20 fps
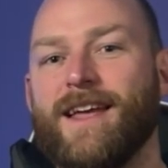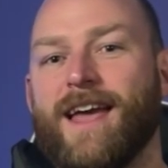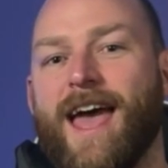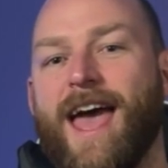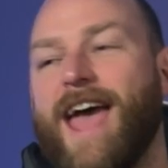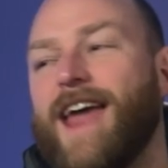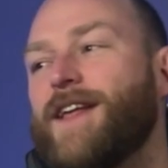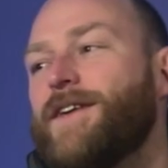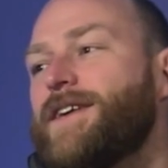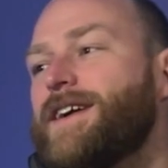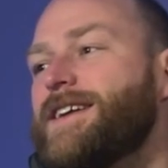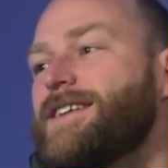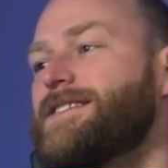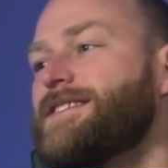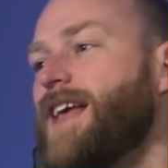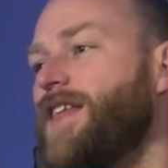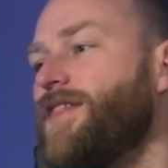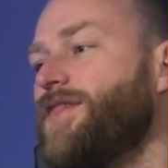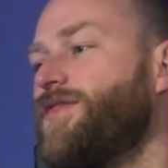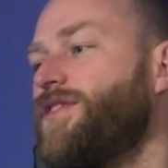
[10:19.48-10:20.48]
Anyways,
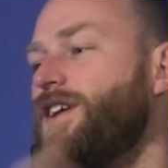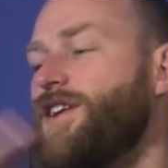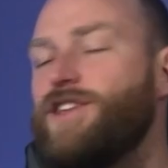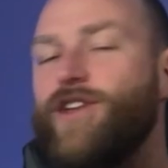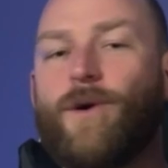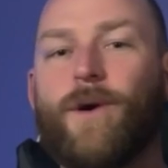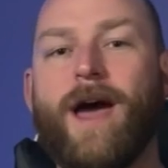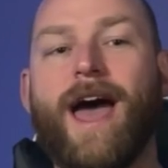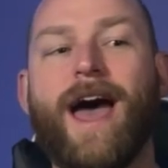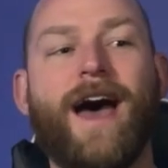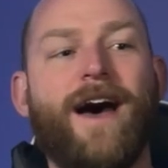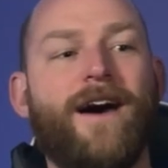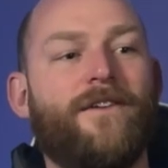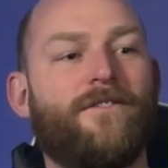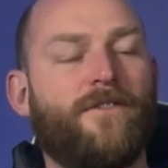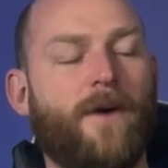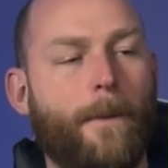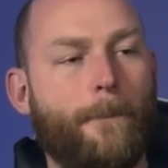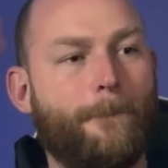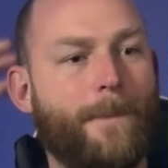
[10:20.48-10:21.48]
there you have
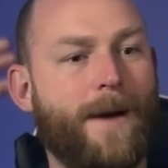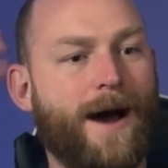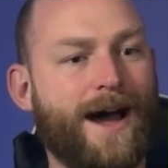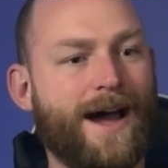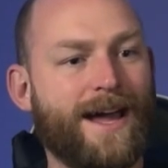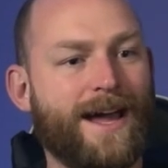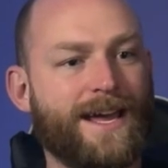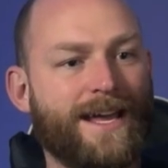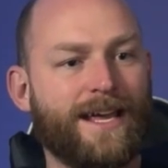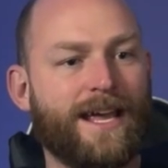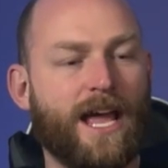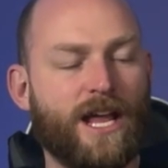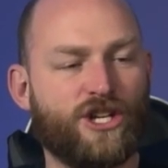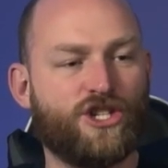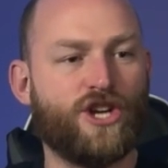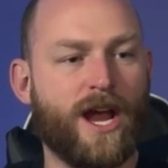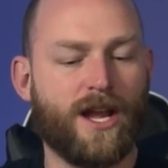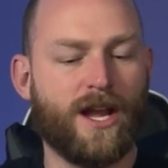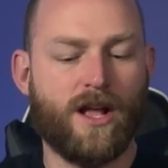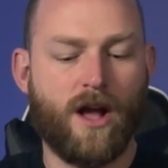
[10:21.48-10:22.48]
my
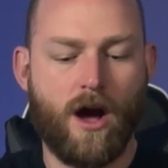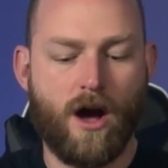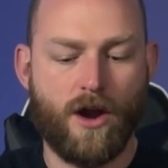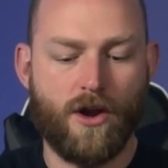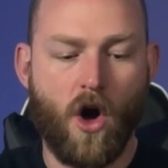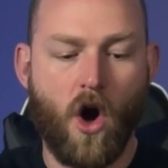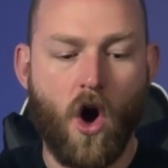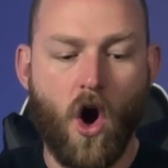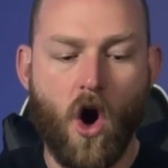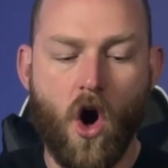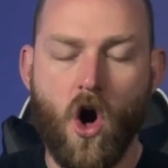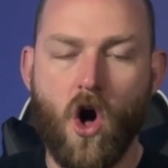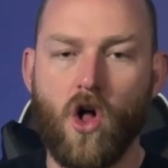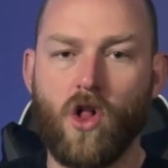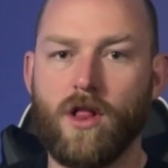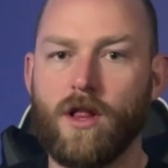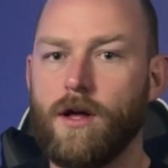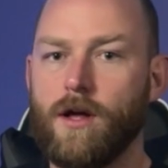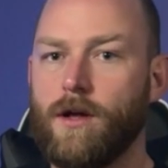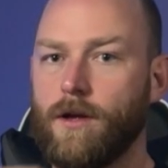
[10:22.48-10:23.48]
Gen Con
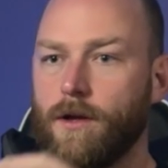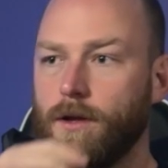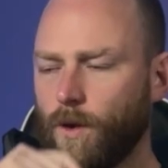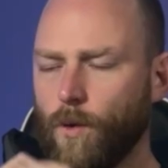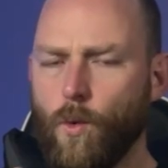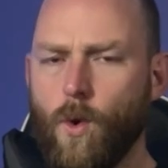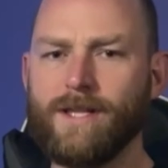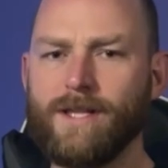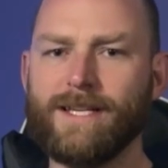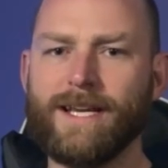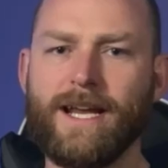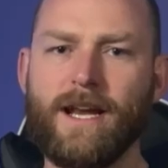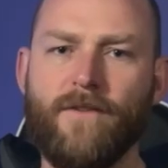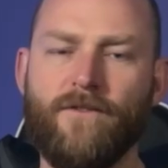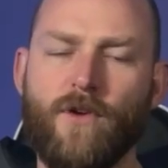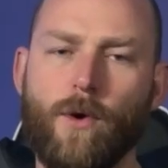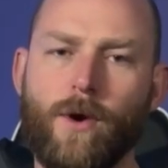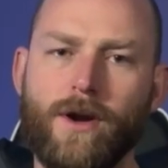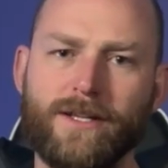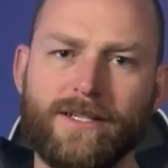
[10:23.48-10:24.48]
haul. Once again, if
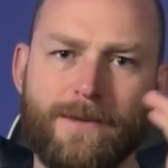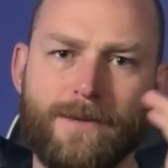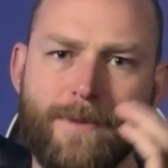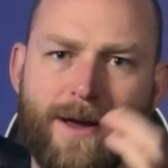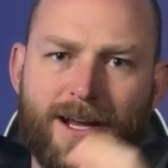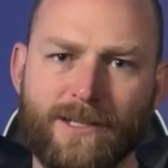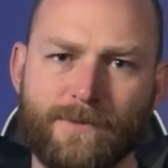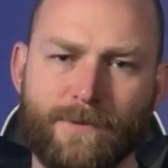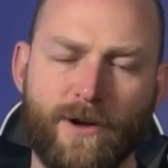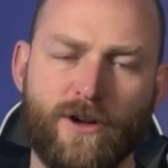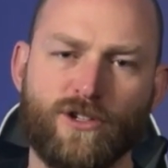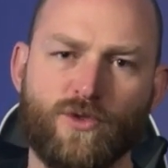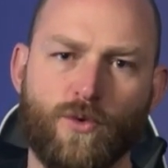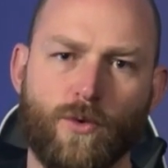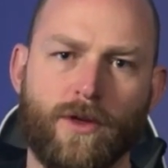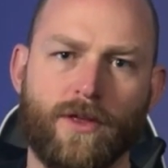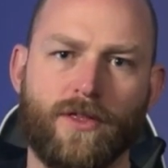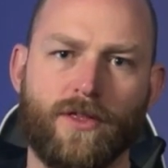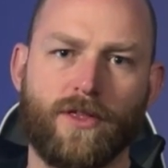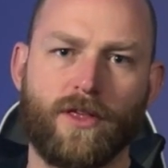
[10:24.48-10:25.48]
you want to see my experience
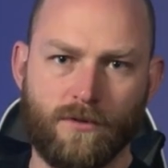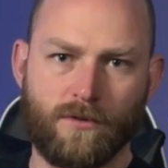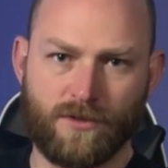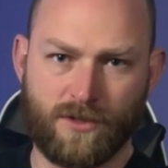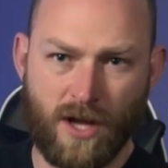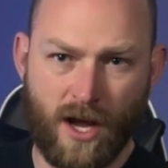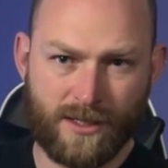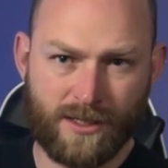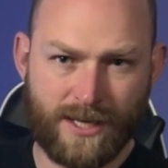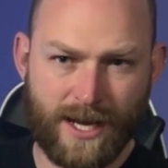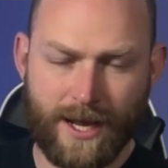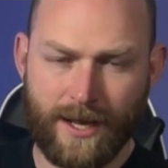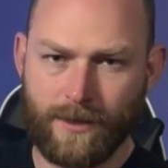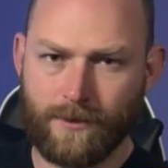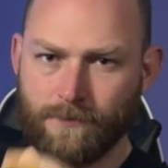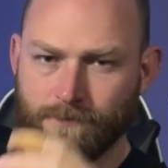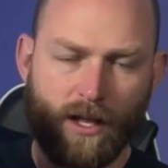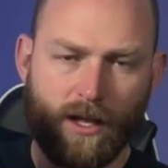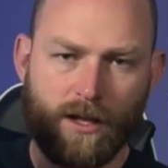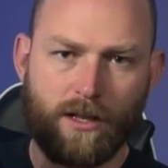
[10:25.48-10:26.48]
with Dante,
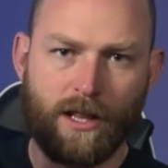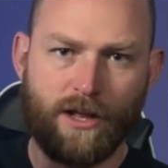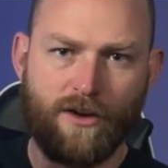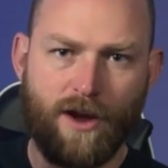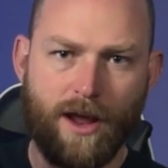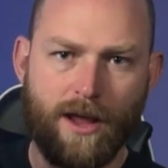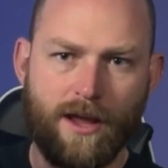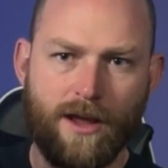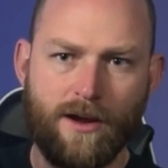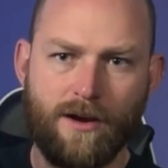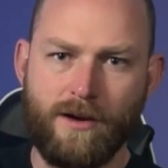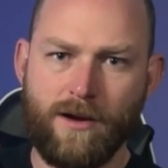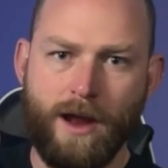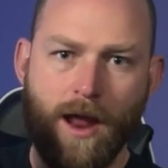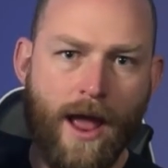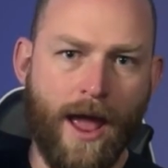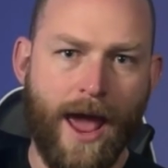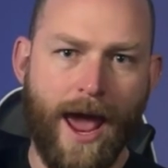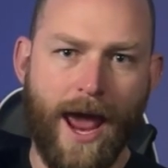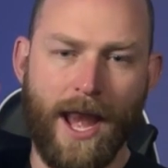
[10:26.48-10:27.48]
click right here,
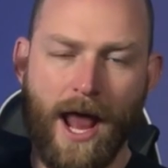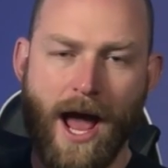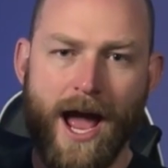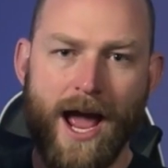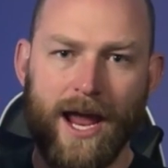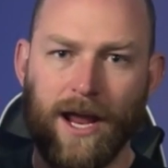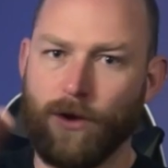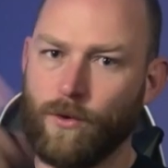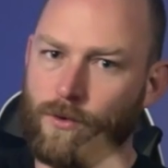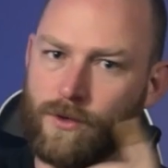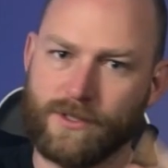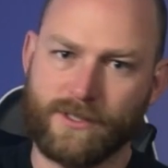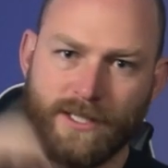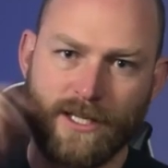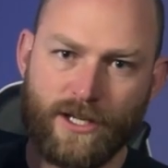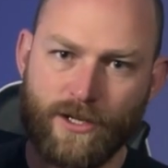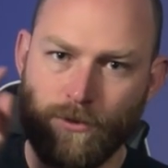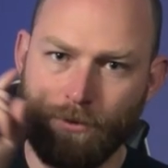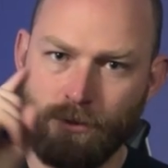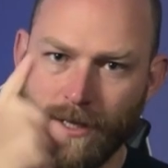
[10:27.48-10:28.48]
and I will see
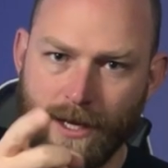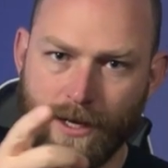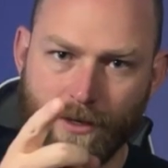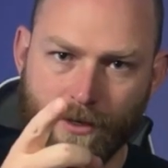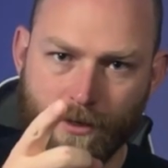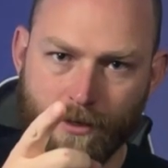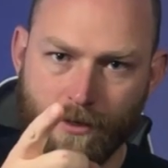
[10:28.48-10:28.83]
you later.